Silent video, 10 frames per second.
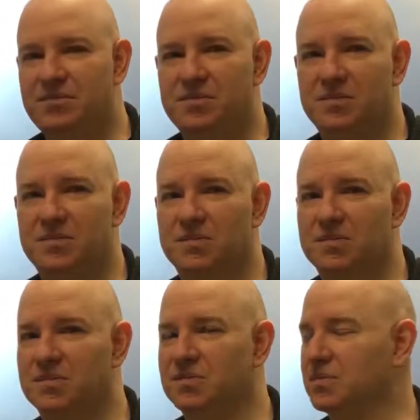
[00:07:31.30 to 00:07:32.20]

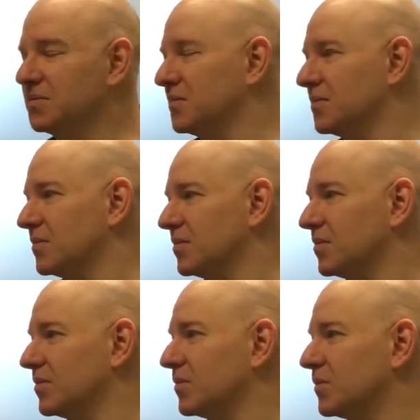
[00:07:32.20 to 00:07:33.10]

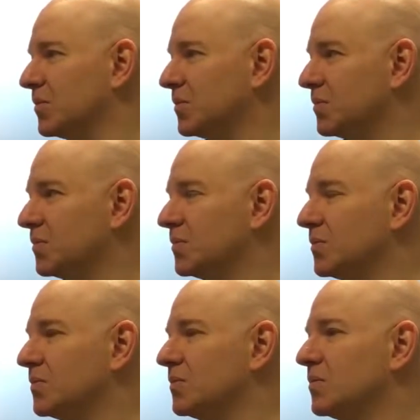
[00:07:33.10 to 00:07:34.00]

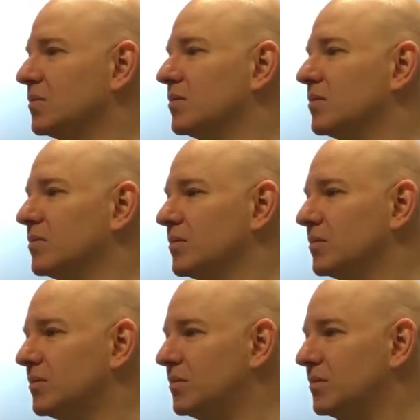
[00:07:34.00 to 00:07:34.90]

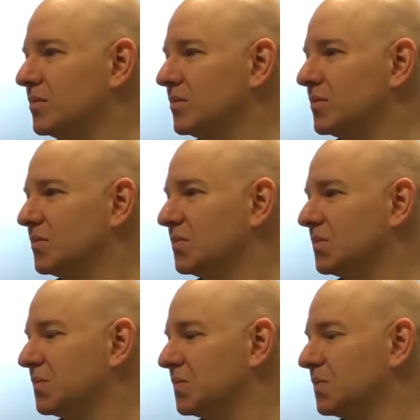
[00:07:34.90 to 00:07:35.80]

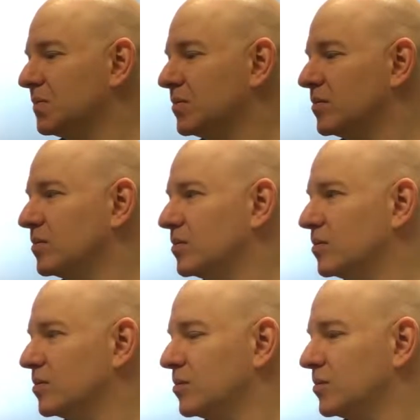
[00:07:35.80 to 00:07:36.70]

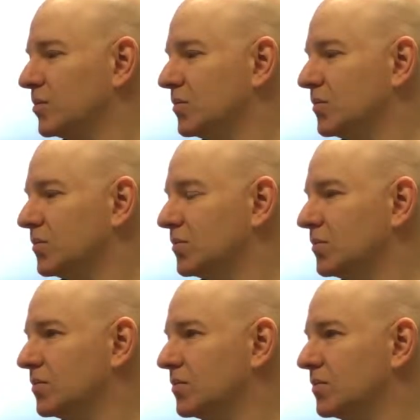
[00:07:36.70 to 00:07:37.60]

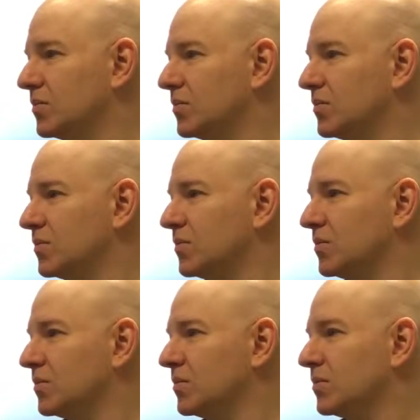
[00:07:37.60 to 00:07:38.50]

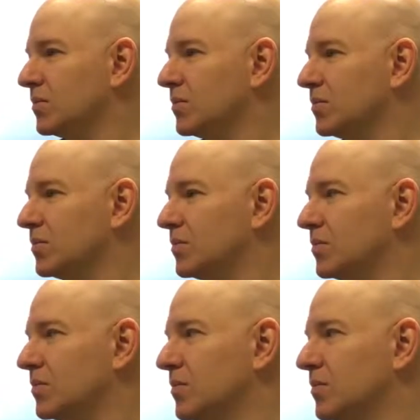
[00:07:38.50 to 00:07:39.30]
The person shown says nothing.